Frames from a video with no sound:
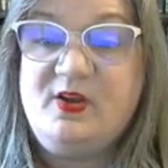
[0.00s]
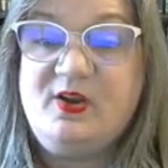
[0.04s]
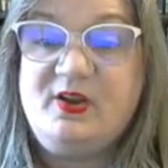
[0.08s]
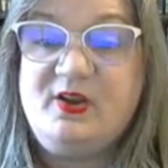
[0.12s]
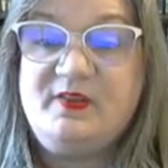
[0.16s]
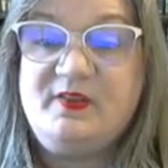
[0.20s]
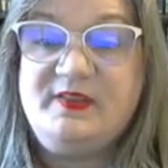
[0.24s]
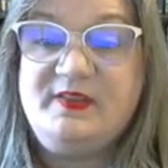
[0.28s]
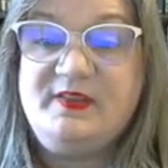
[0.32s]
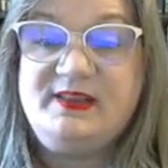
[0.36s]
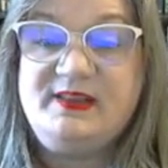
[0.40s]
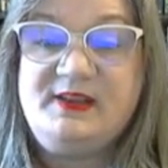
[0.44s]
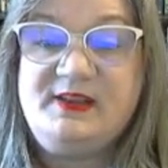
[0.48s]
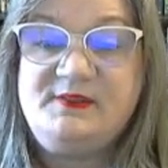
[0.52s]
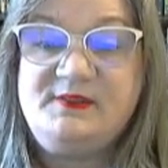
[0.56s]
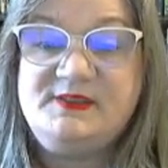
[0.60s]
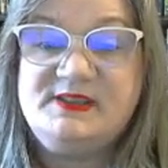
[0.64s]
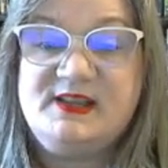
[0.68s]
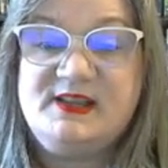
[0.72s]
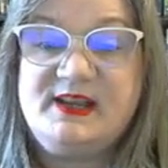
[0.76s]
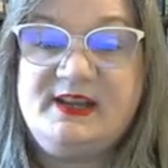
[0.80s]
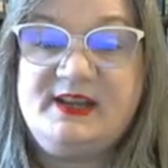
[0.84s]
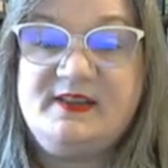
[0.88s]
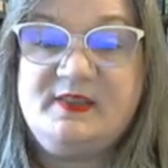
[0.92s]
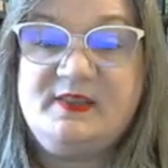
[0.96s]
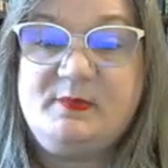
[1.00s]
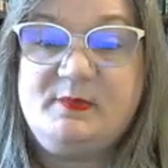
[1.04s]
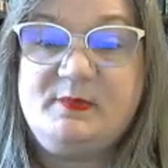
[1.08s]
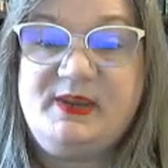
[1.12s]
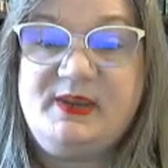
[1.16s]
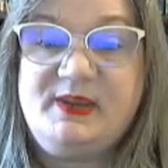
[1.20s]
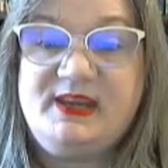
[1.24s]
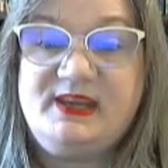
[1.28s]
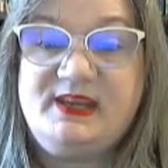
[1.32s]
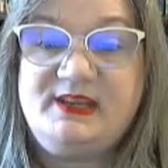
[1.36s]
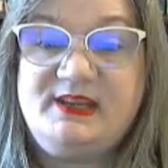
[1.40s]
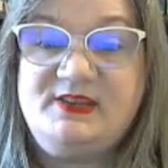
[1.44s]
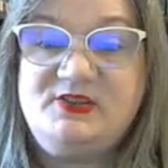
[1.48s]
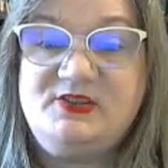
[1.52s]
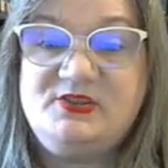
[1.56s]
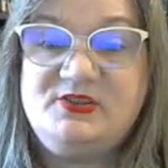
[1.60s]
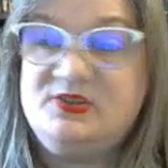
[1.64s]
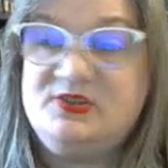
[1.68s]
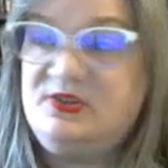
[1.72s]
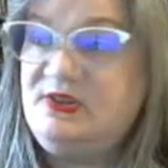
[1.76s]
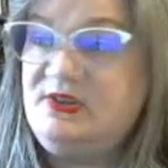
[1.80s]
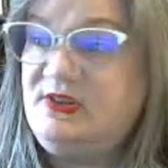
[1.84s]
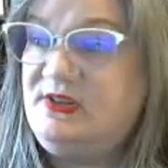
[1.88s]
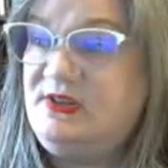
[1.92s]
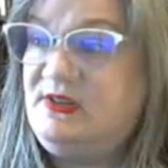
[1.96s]
On the left side of the
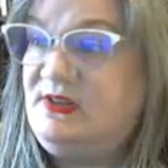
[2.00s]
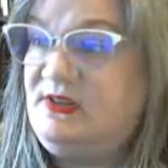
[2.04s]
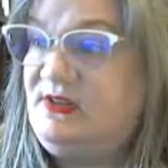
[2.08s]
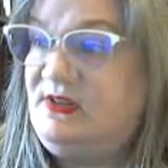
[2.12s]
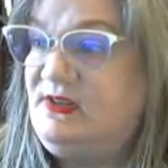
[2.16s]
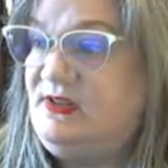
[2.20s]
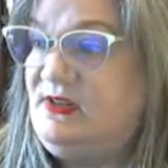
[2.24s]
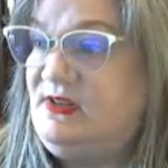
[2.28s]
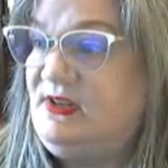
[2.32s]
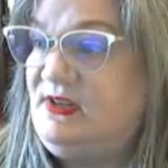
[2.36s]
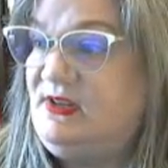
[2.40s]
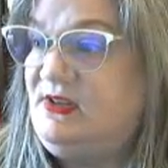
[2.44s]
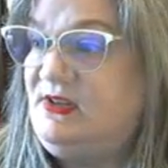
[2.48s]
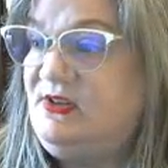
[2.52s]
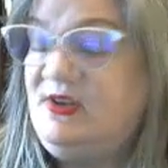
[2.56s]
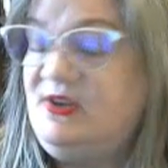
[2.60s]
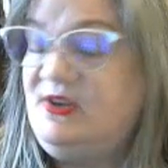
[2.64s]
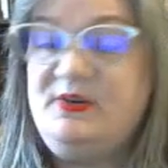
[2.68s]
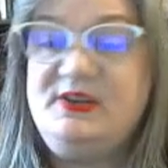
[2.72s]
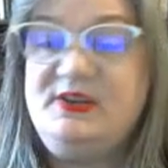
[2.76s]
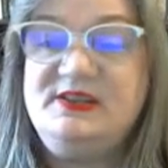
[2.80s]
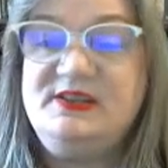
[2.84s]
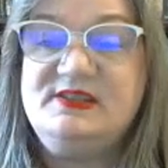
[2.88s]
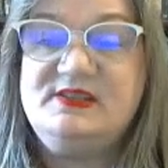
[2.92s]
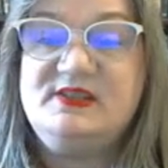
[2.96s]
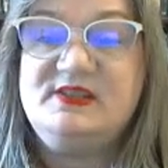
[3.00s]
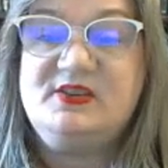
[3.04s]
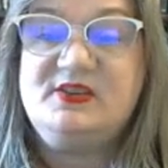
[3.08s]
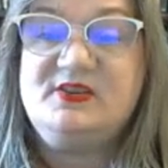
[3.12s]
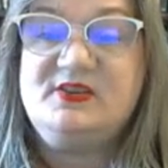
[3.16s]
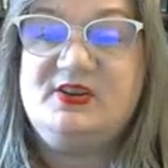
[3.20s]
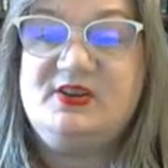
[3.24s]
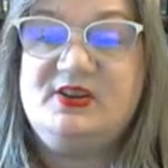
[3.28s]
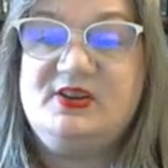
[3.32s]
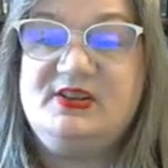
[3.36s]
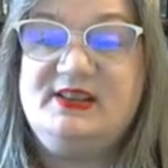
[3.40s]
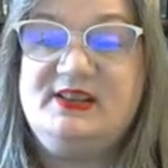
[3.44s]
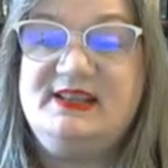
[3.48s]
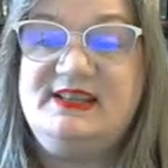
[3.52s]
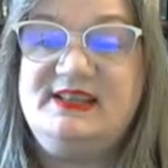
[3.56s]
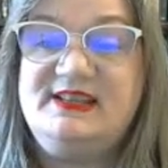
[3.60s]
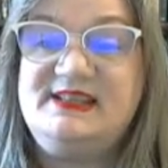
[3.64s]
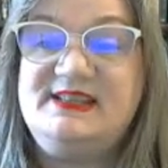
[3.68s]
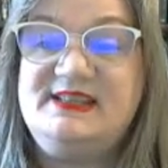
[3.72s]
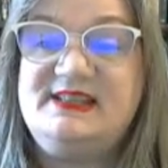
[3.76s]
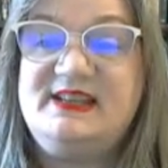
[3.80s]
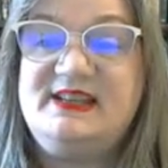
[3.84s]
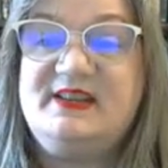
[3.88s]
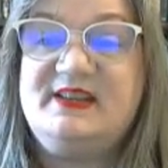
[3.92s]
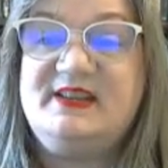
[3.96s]
page, notice there are a
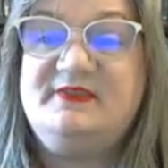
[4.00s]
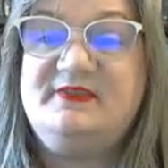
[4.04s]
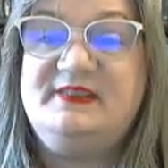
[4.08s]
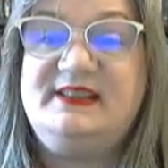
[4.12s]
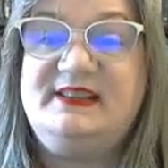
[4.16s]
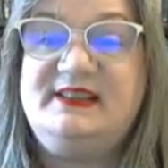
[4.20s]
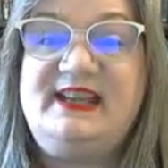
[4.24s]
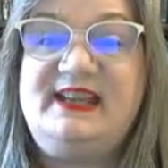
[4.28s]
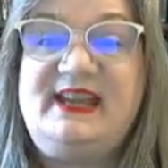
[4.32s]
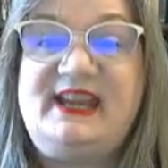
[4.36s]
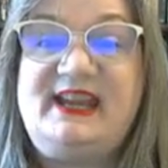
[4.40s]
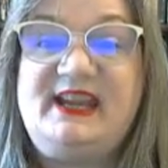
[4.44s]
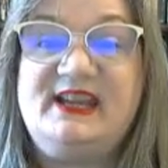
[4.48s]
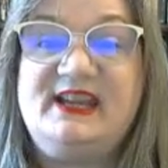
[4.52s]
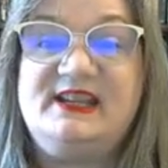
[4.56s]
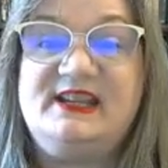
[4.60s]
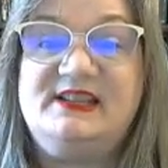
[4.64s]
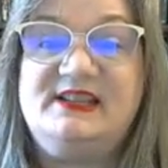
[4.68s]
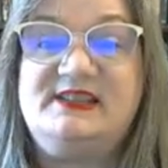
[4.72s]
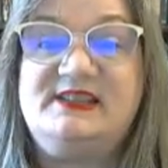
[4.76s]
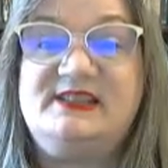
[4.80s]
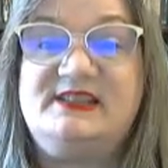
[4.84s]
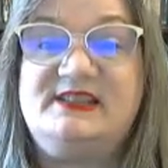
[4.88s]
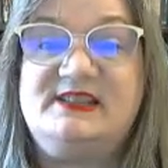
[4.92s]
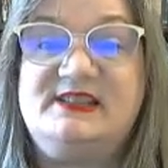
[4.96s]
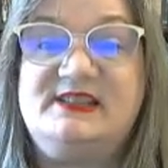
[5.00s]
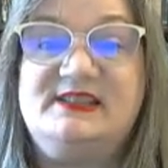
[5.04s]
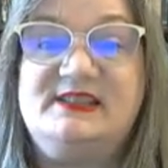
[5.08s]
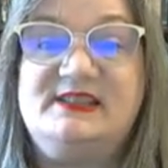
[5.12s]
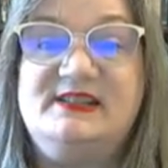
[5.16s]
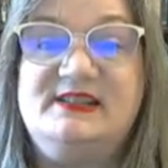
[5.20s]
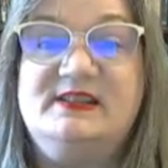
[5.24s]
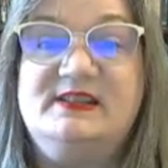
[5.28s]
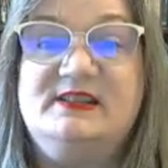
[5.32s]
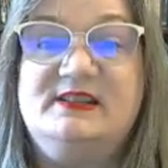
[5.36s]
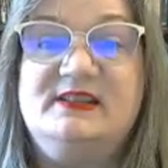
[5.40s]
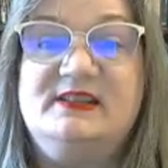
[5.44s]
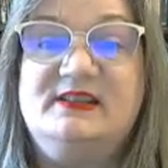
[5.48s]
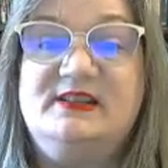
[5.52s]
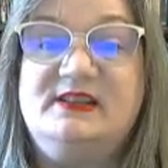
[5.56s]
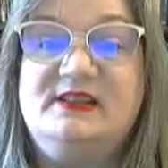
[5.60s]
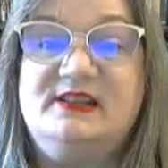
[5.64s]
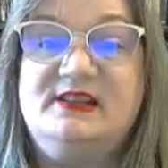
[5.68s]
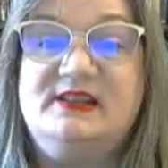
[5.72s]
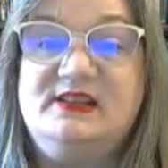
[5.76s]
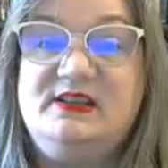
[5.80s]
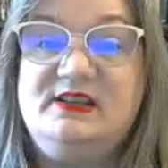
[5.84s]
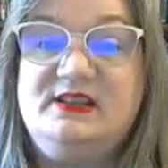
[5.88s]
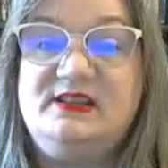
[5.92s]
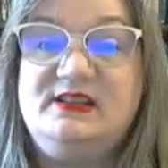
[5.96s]
list of links.
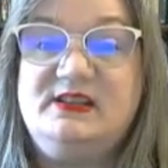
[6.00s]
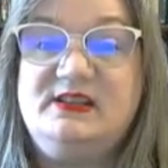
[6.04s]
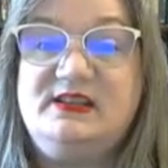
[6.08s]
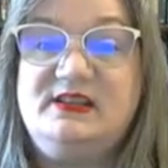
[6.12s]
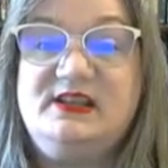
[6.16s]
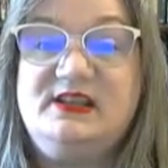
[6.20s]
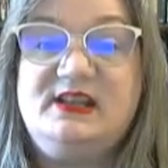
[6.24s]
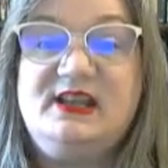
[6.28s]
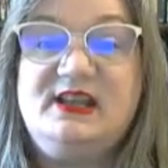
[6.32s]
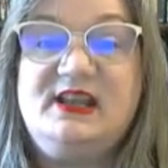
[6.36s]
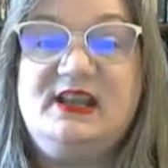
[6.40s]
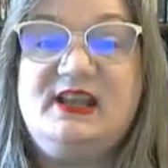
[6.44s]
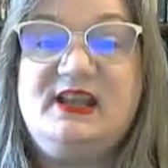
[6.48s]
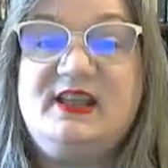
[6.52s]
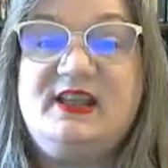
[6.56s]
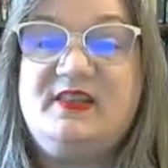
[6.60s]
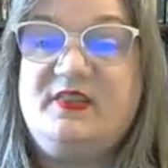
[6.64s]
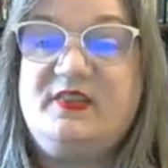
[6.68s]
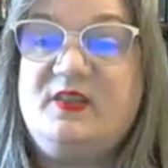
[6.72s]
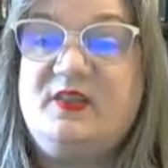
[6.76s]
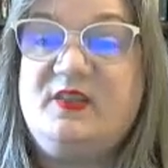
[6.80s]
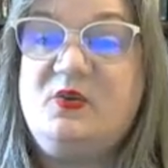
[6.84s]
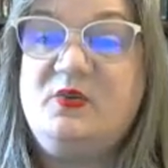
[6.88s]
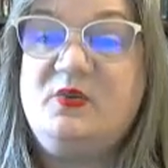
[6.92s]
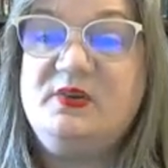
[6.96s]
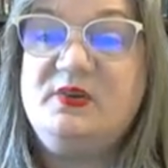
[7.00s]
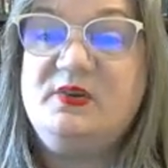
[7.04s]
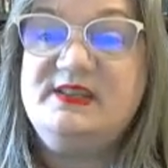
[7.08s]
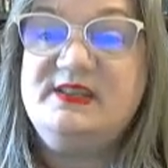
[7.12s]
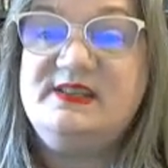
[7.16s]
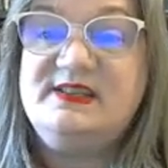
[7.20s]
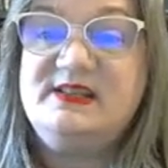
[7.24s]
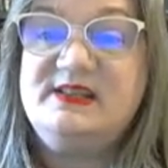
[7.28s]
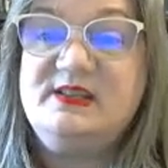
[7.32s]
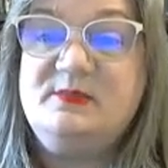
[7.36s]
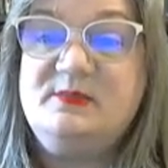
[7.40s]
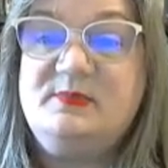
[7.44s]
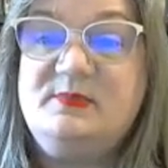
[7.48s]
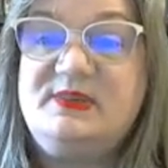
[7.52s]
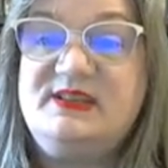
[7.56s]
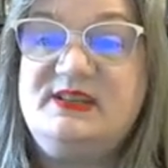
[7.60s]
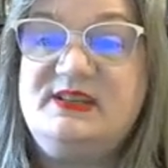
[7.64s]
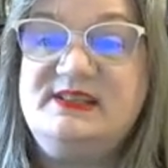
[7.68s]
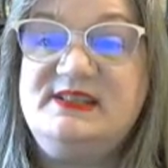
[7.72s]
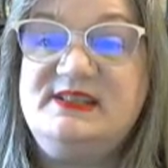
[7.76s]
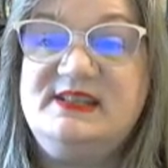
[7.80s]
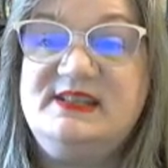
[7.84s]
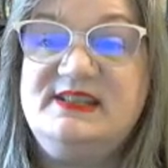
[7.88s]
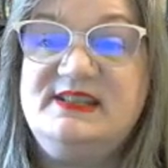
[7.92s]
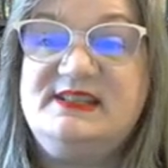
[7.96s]
The course
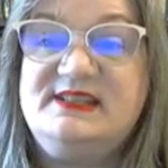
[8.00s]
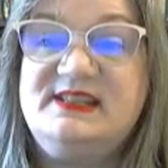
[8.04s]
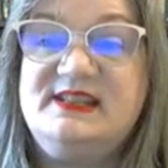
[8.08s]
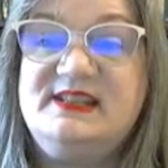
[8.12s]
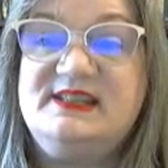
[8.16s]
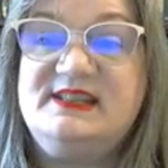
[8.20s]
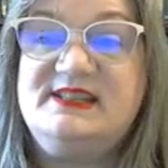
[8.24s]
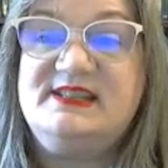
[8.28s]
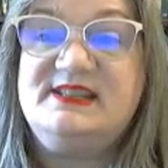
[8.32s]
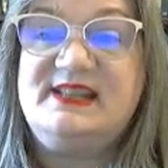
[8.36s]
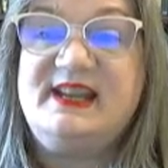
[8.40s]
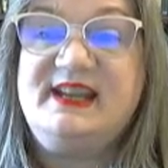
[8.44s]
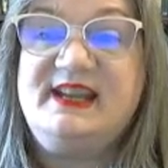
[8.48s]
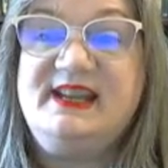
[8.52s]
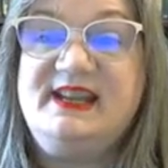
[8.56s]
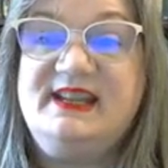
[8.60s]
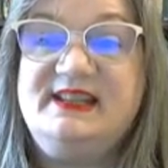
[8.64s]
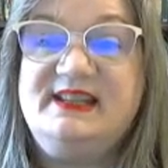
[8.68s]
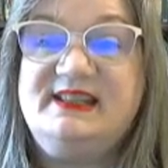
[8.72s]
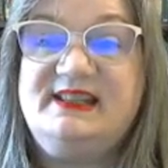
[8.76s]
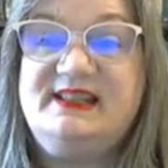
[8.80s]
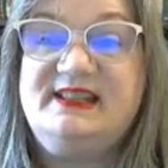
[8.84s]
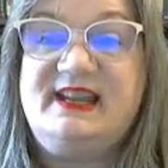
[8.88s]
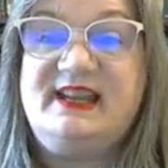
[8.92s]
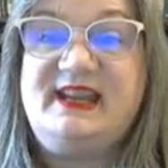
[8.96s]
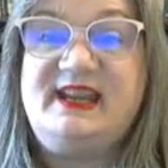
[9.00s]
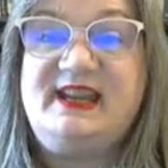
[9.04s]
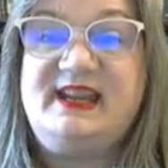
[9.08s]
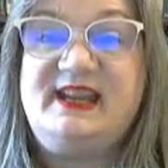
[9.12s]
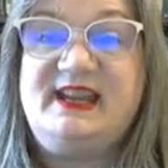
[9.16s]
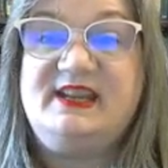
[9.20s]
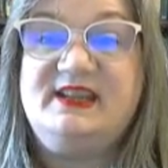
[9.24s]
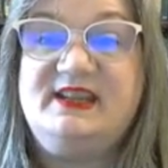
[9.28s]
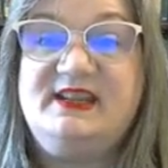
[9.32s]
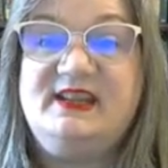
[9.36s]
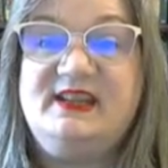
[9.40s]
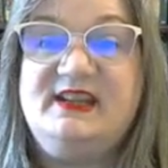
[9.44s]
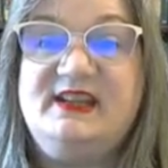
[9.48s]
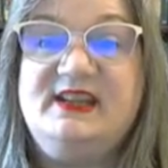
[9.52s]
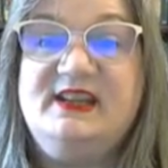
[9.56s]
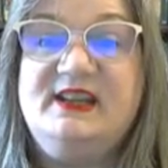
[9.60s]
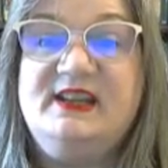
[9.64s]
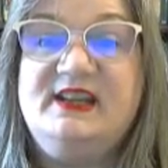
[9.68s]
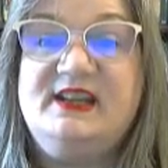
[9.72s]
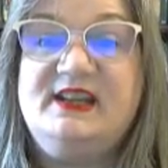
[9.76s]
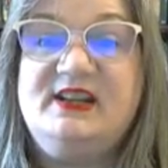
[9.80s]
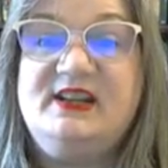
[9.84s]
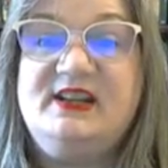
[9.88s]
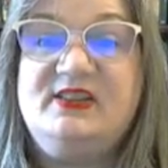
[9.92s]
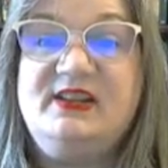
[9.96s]
syllabus is the second link.
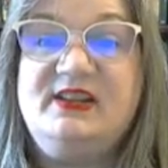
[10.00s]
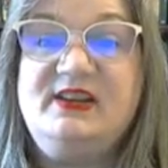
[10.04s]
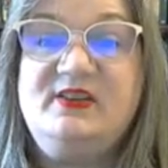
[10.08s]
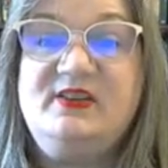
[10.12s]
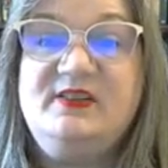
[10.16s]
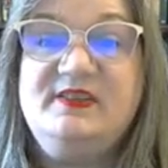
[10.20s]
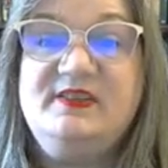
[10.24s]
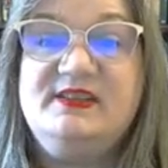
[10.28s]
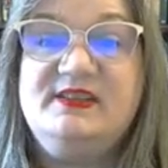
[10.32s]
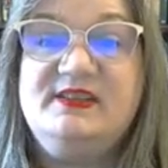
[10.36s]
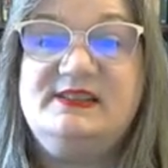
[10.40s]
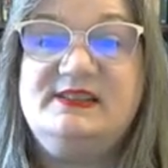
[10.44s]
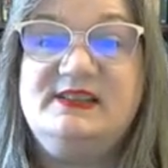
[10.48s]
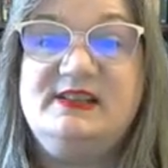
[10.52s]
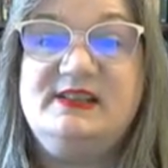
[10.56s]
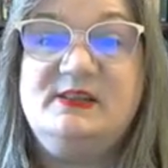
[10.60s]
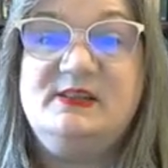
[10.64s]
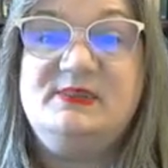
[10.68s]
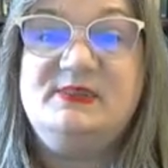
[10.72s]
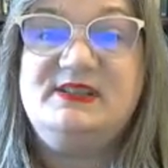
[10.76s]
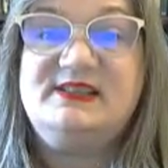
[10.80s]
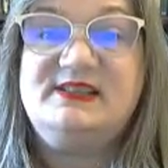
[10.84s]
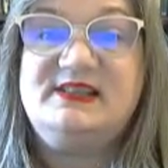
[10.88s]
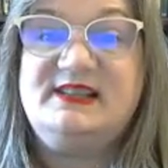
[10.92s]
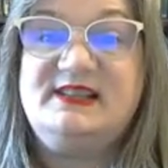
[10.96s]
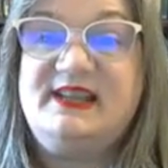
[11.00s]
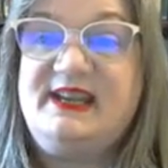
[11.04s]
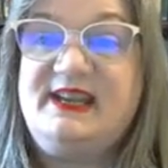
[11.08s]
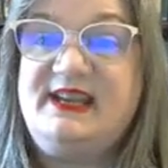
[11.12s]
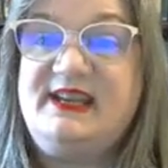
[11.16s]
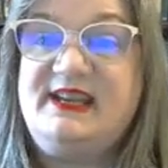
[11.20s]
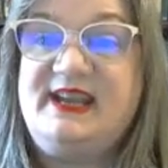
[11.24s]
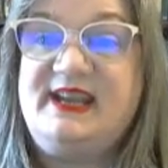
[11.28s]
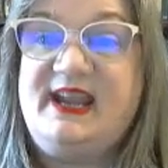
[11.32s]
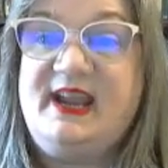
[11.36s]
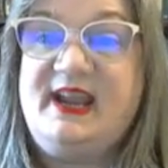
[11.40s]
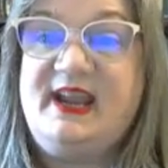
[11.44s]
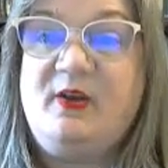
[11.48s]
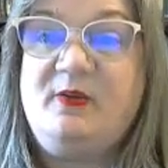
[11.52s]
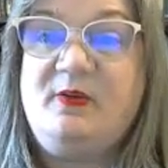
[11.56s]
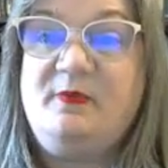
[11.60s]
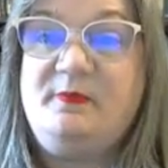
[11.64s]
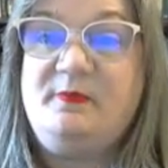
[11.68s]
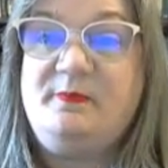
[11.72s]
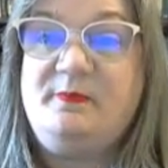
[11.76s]
Click on the syllabus link now.